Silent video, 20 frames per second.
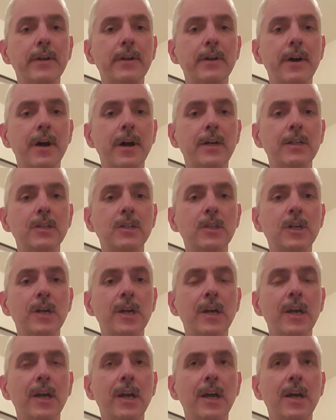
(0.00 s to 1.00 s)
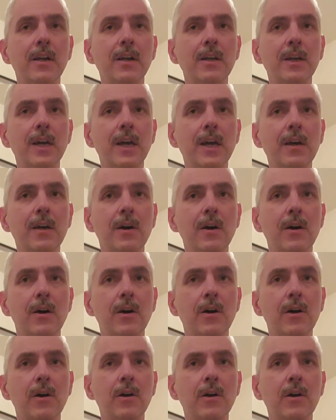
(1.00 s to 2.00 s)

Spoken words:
Tai Chi and Qigong